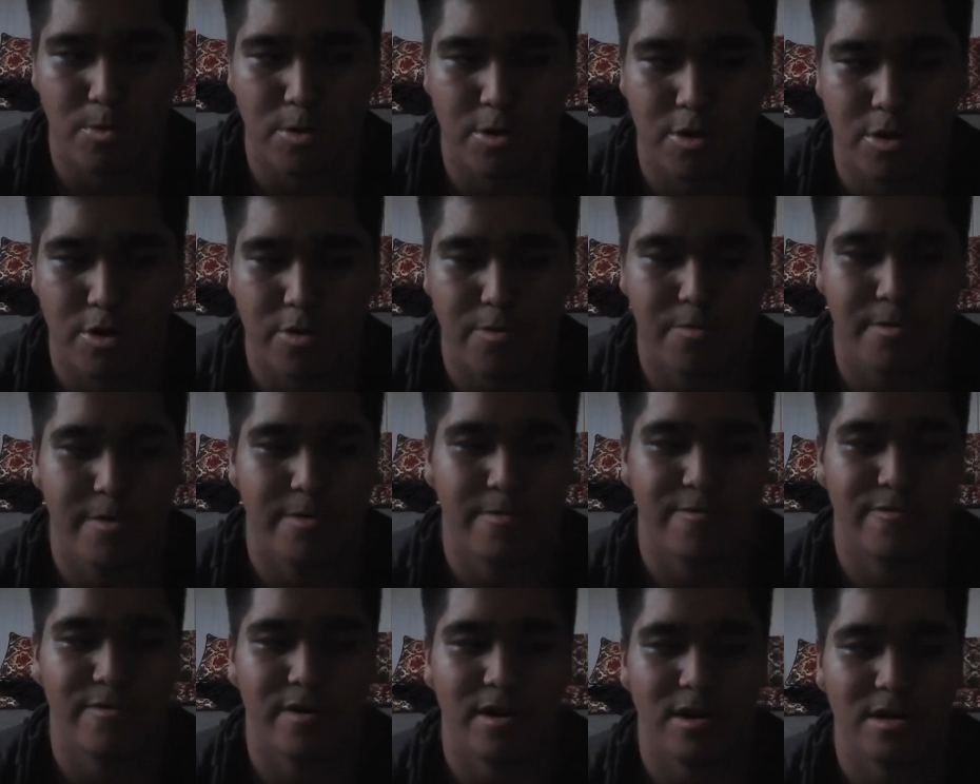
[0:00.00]

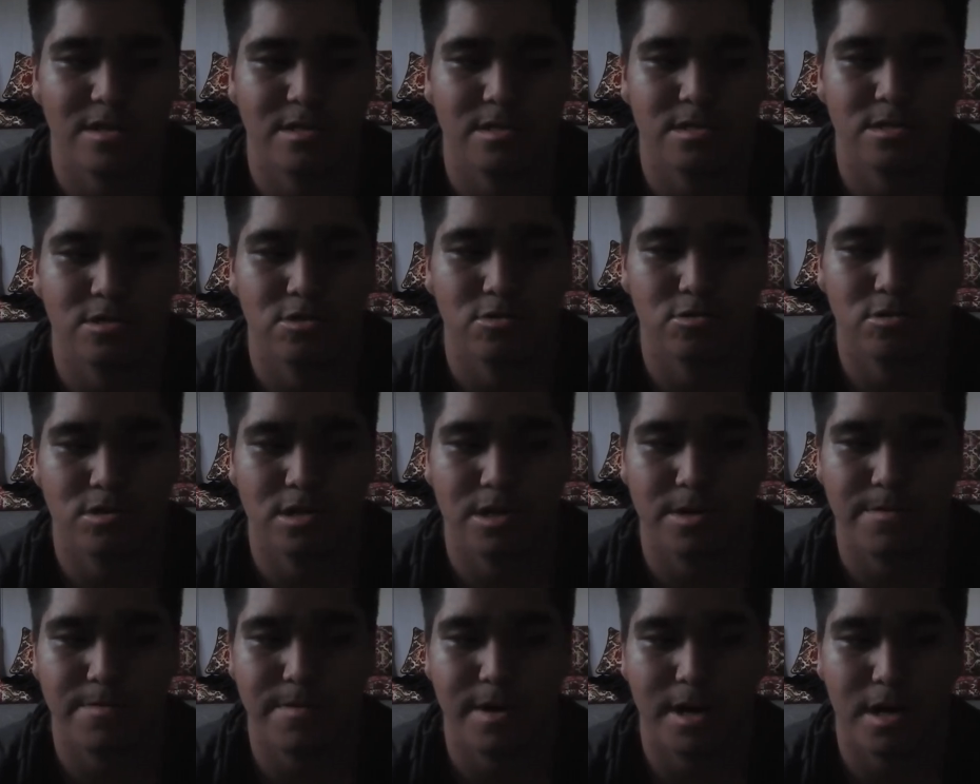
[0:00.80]
human rights,
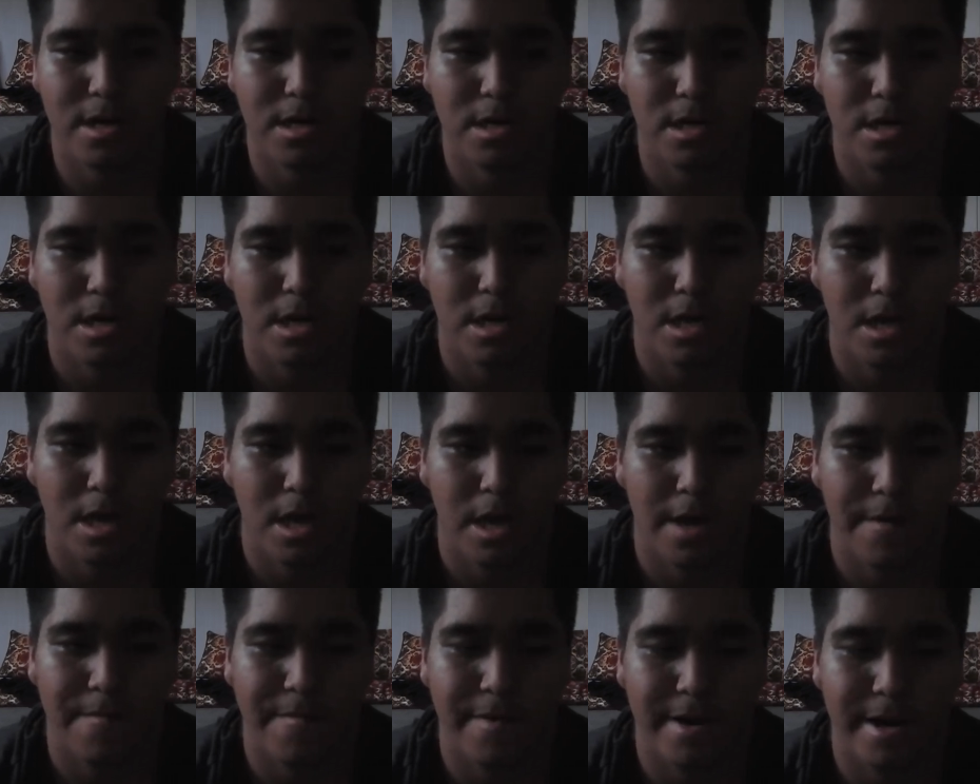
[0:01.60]
talking about
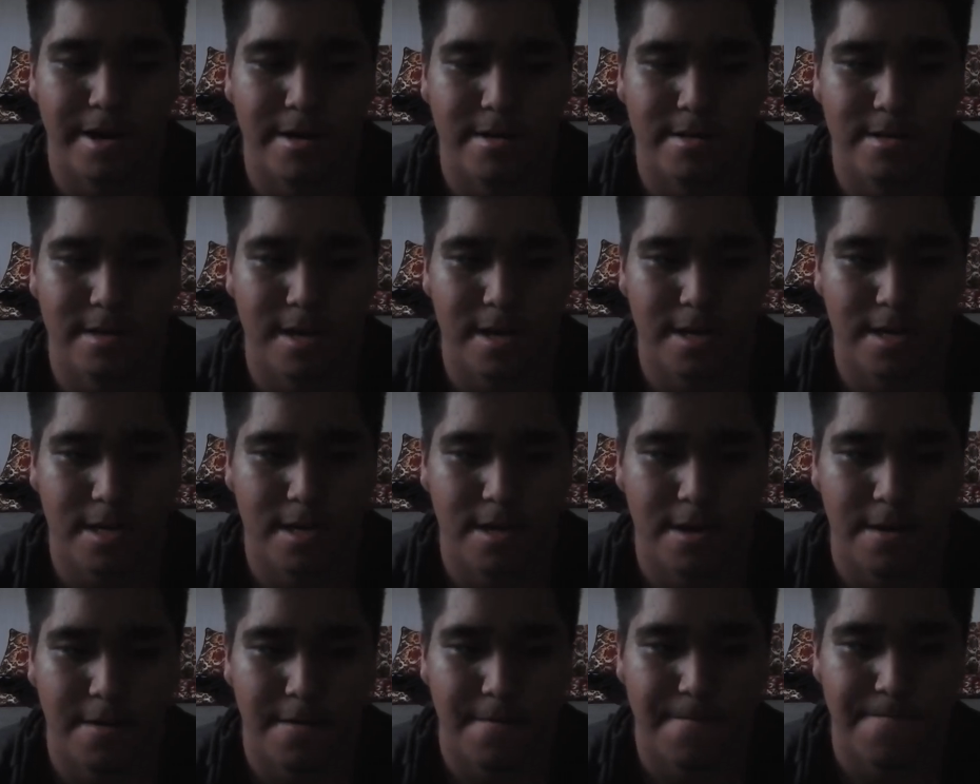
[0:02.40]

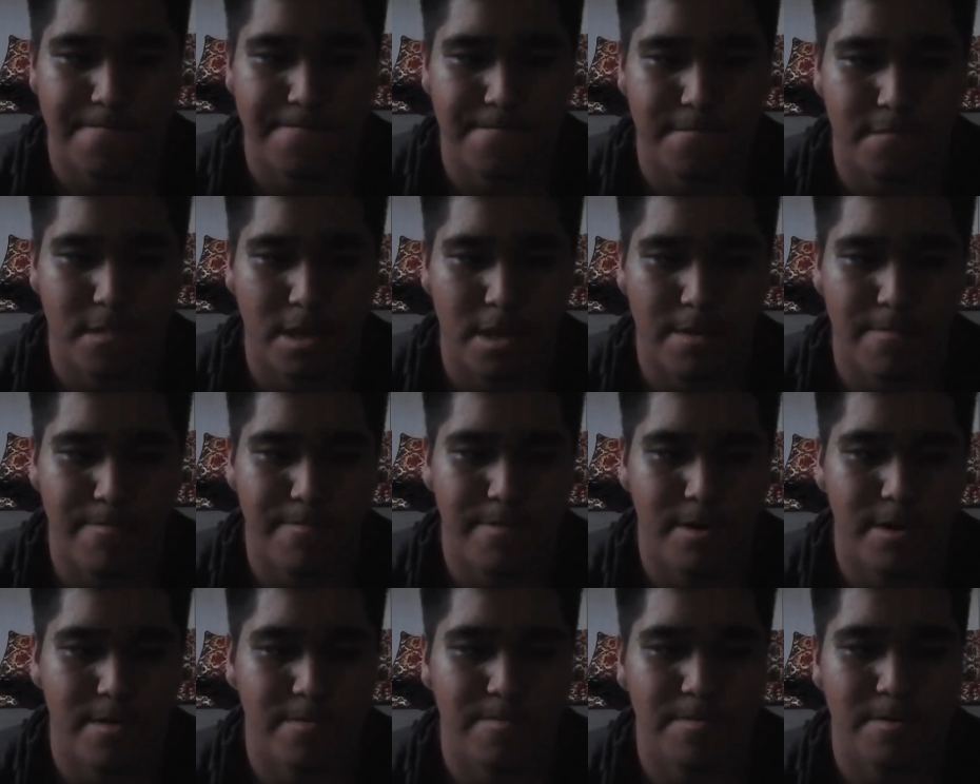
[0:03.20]
like
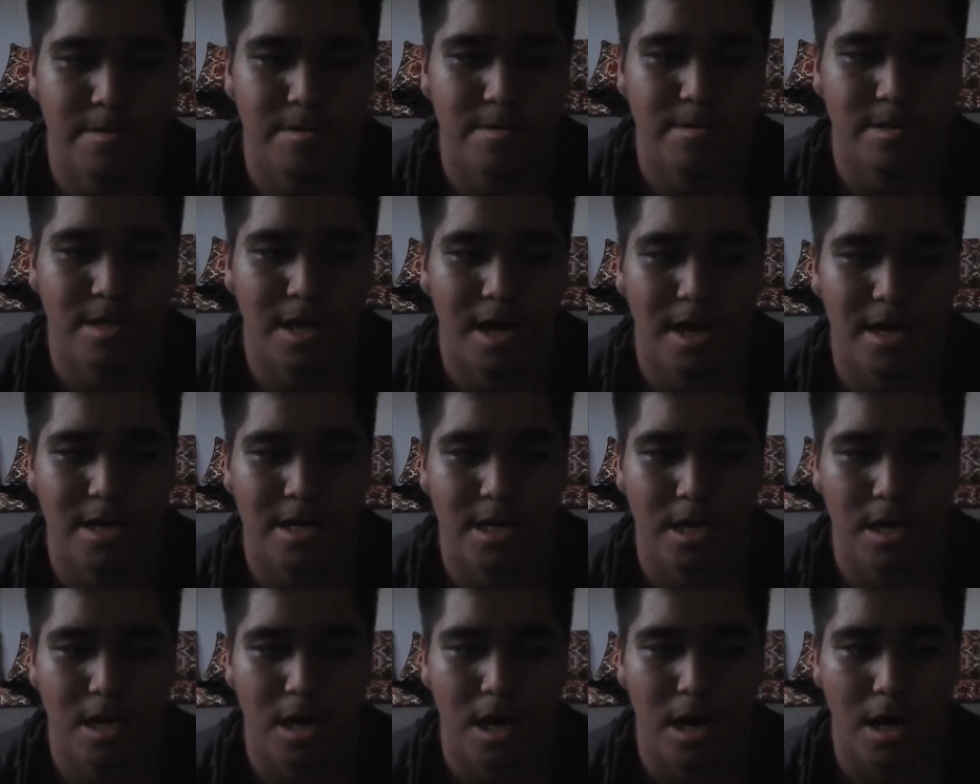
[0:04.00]
people that
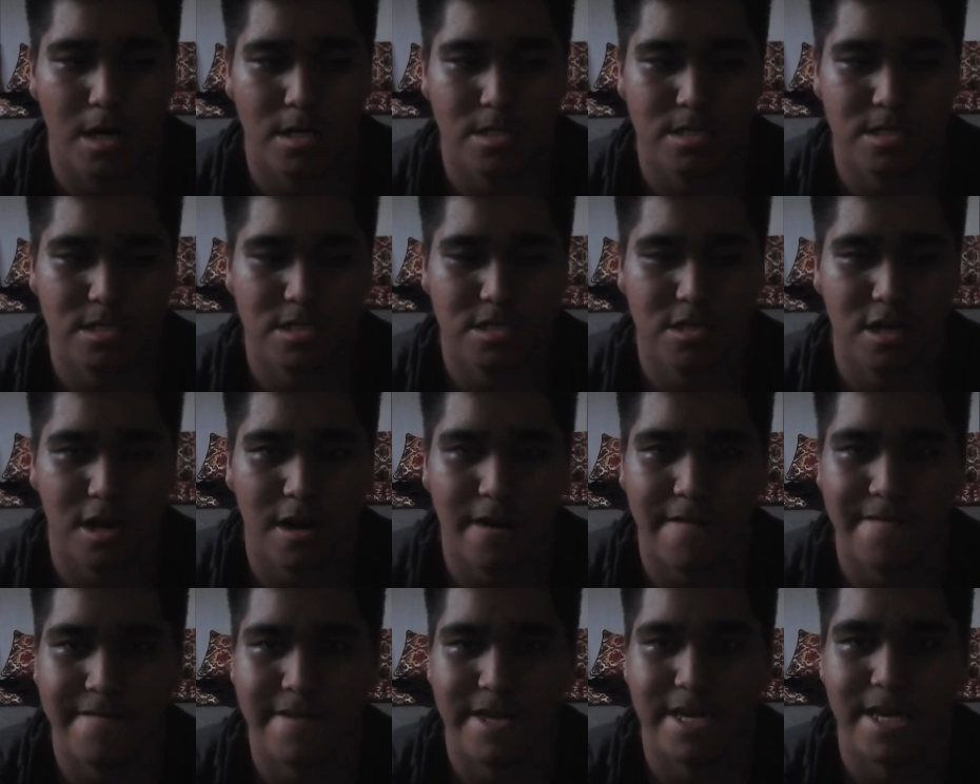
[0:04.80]
are
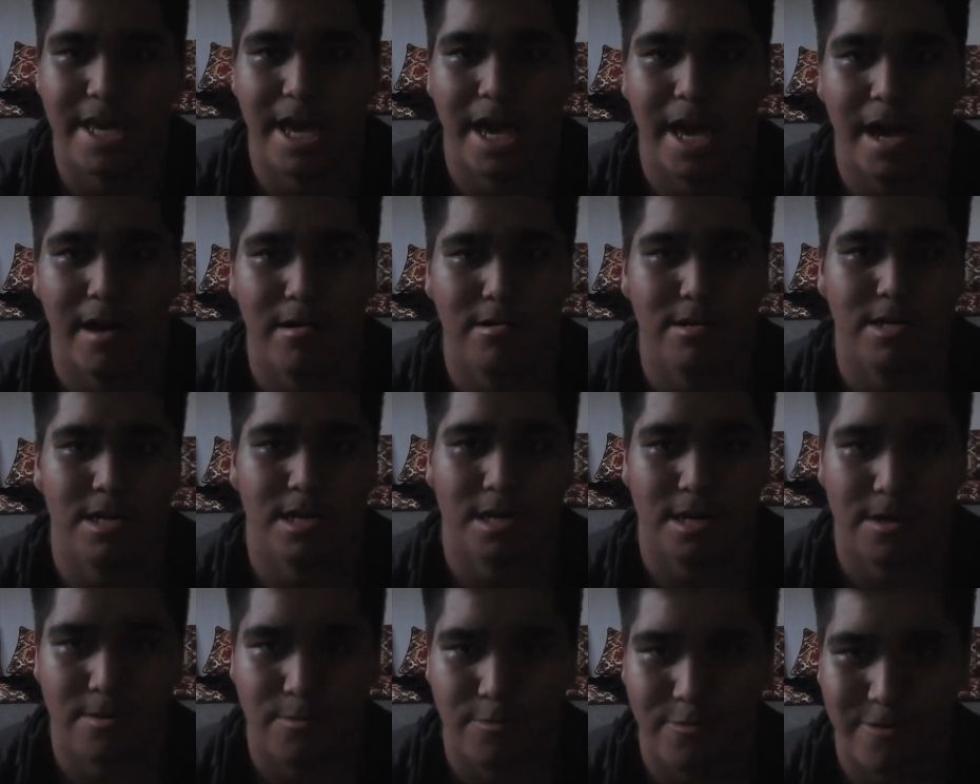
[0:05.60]
starving out
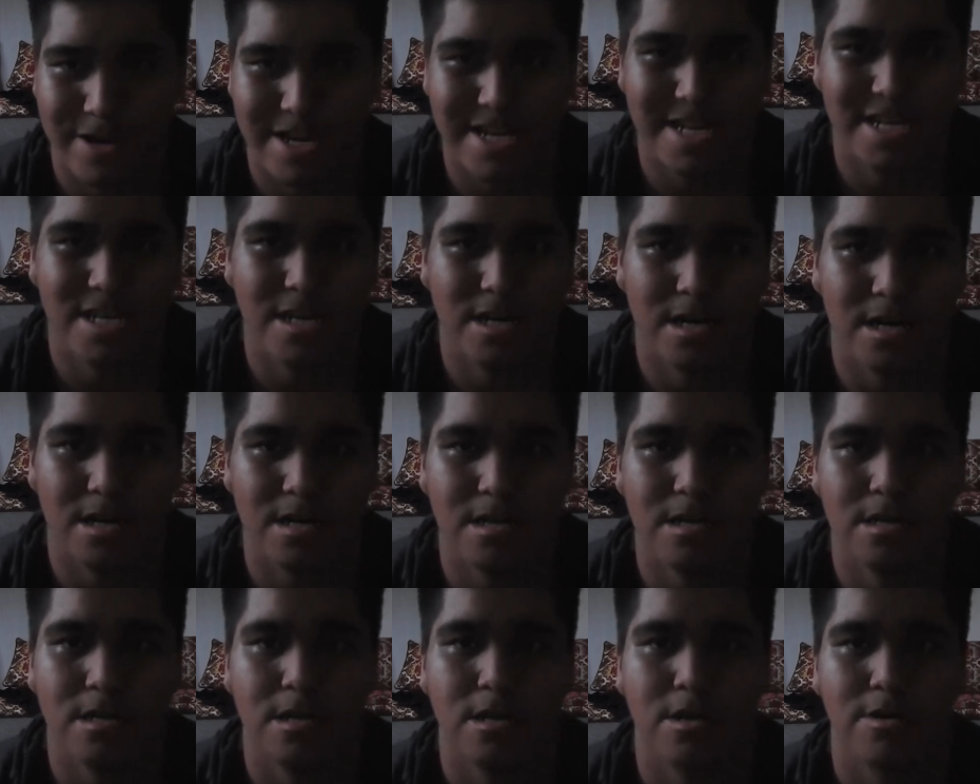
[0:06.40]
in
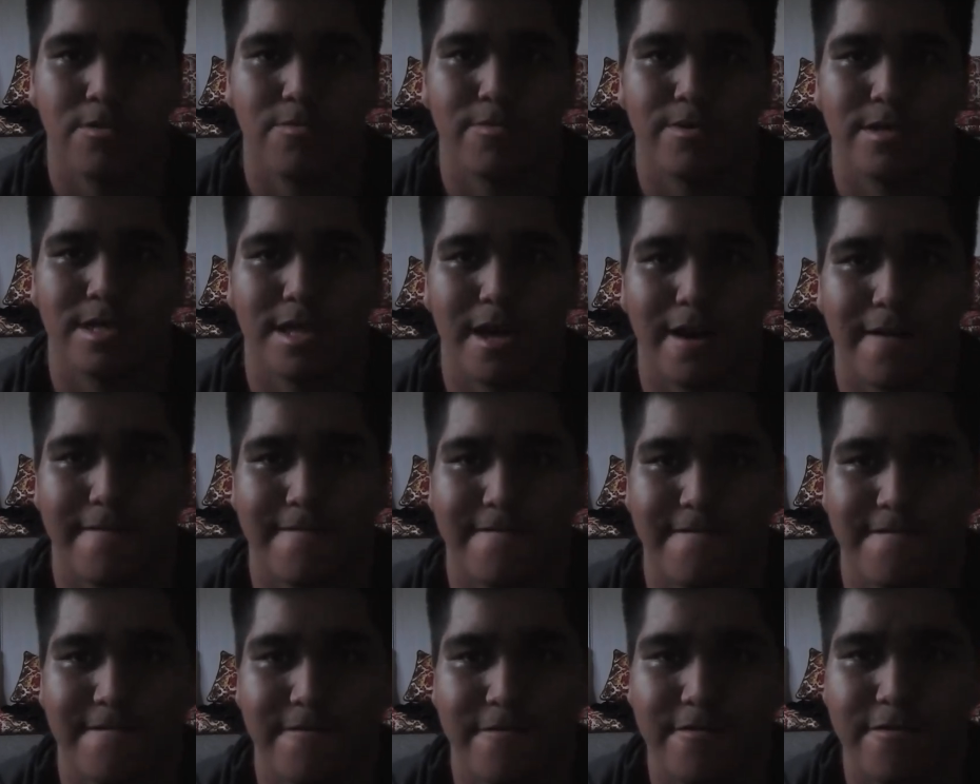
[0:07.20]
winter
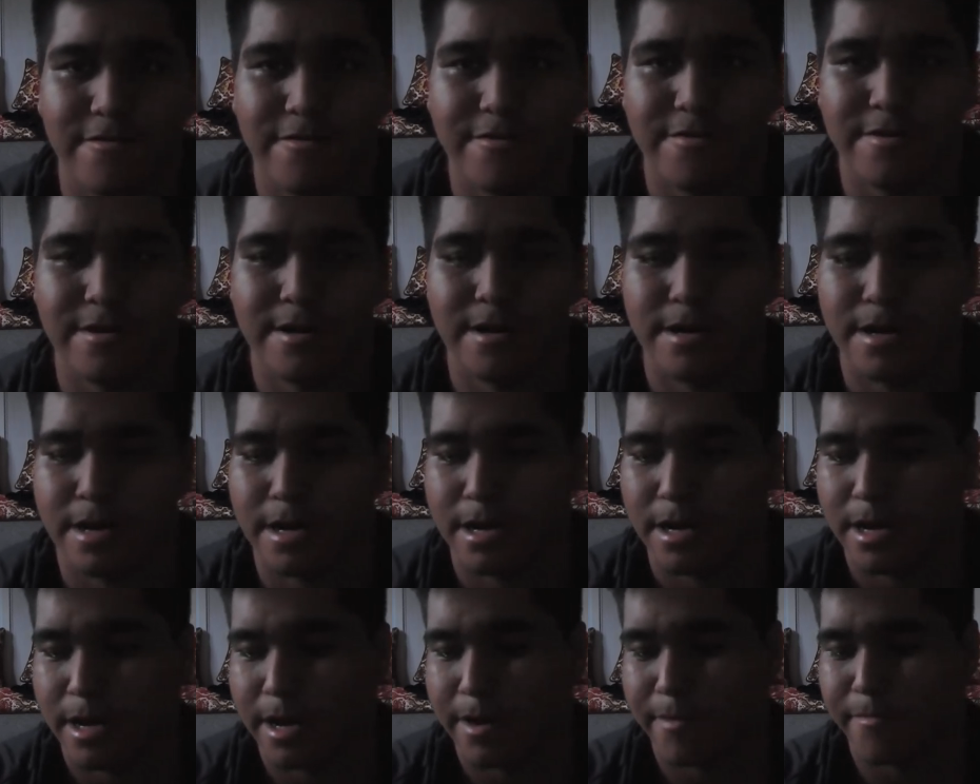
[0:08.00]
without food
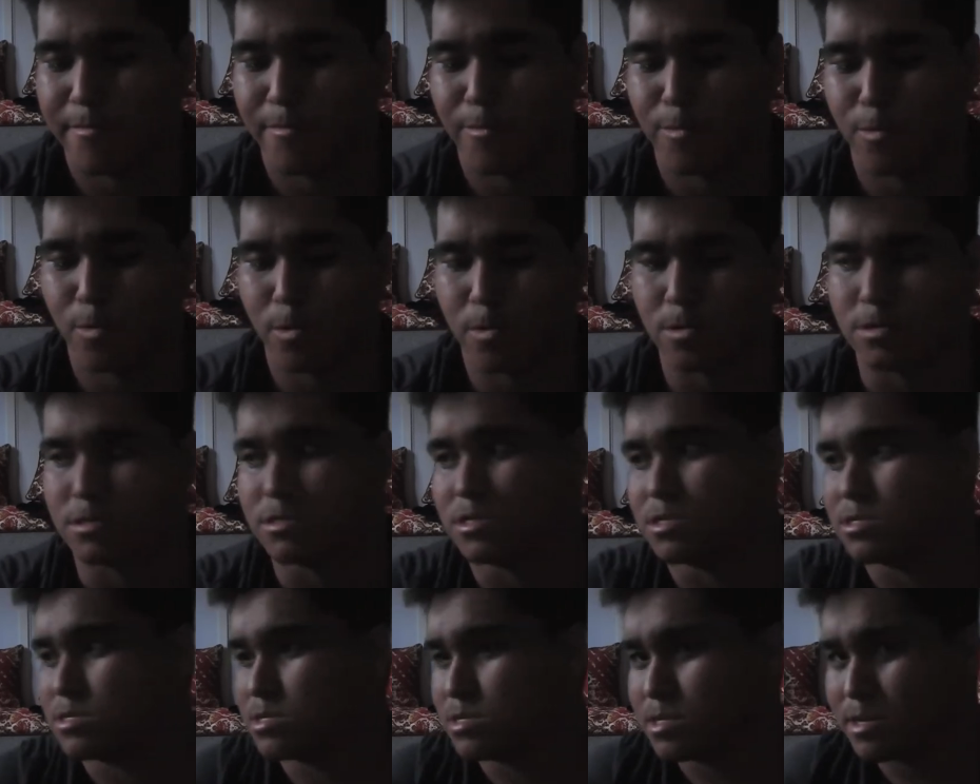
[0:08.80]
and
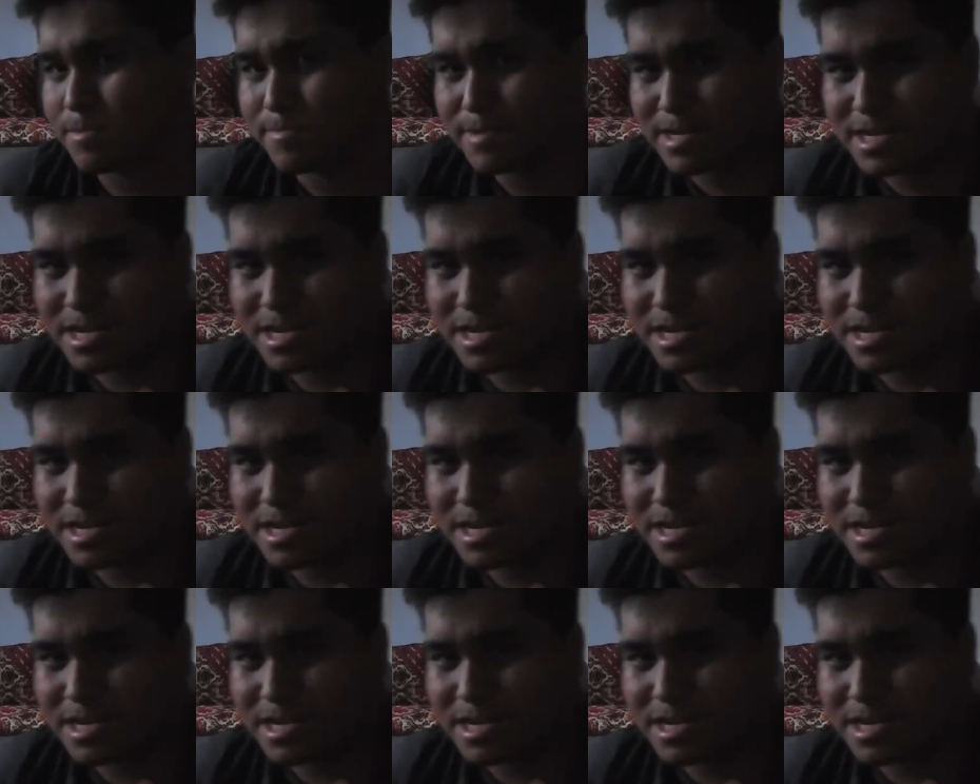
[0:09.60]
water. Let me